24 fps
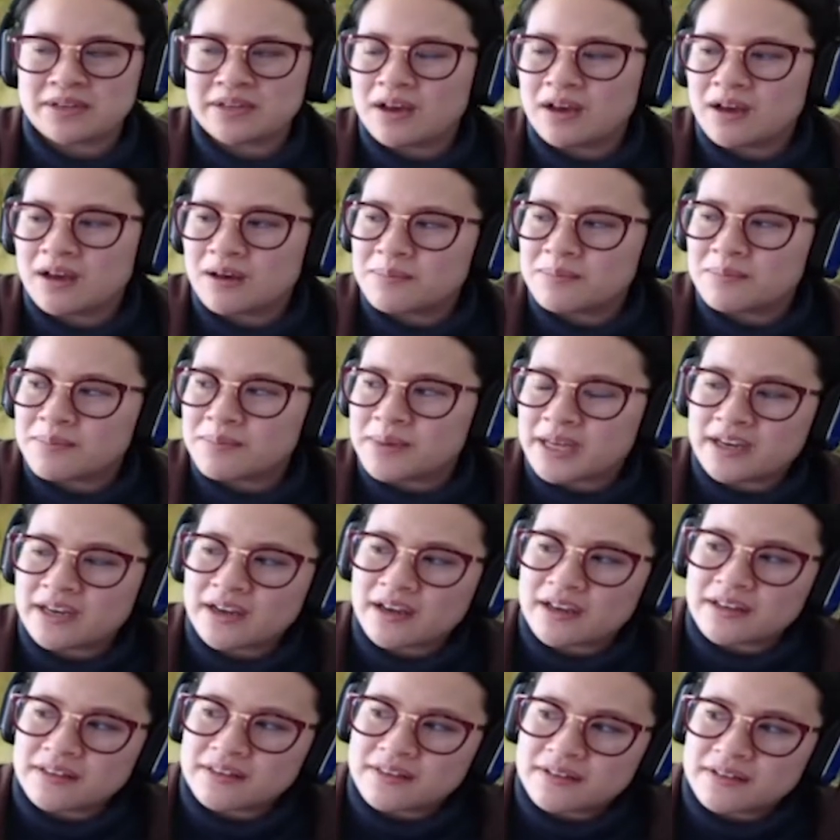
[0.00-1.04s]
But
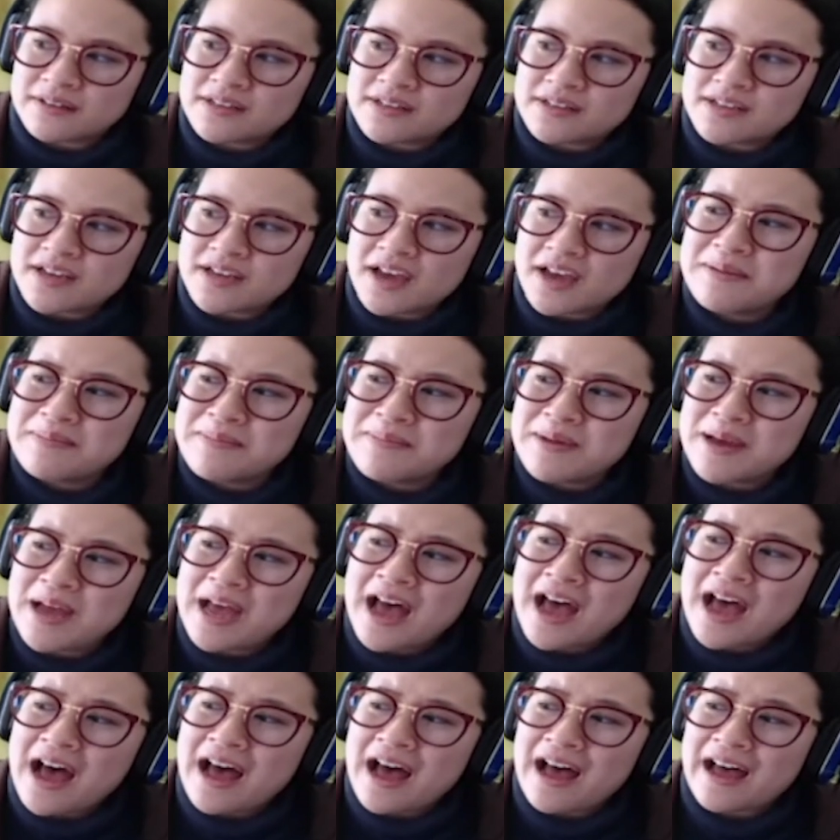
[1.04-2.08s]
at the time,
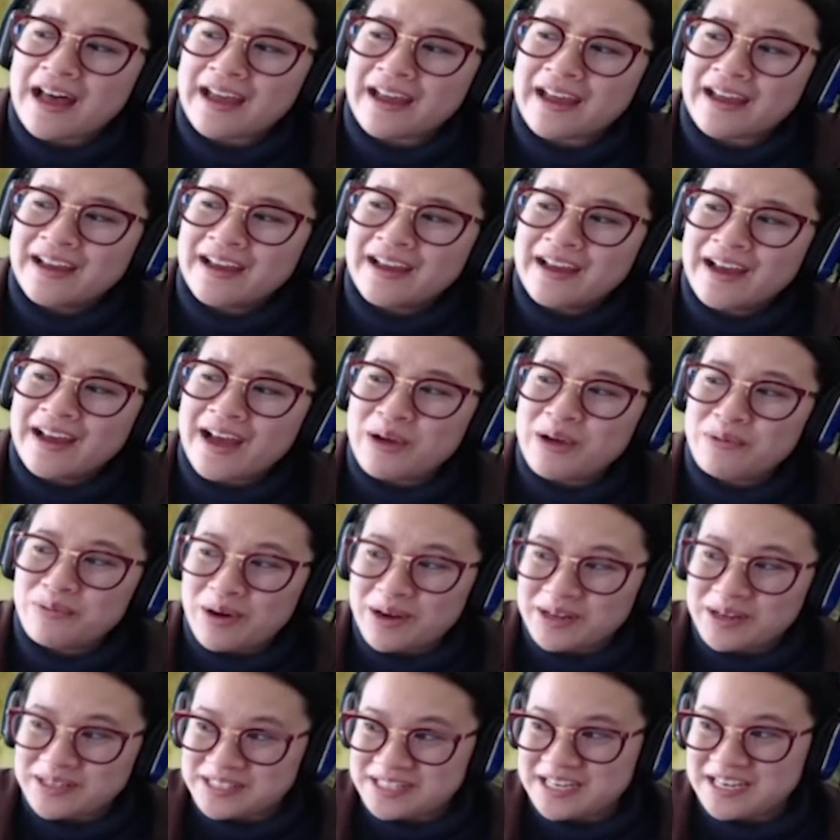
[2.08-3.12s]
I
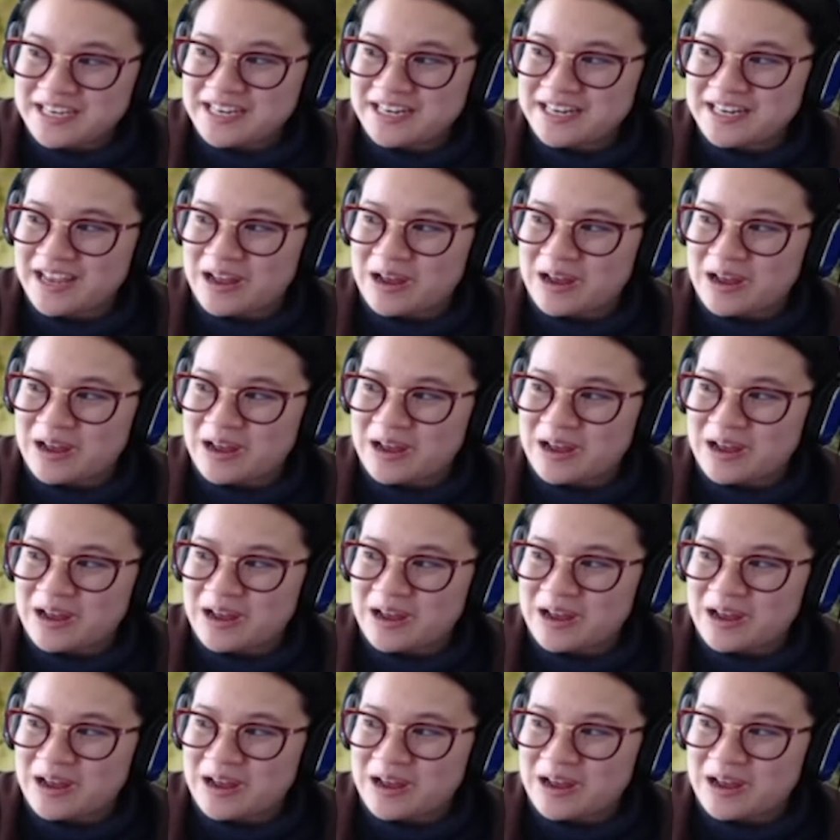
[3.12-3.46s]
walked in.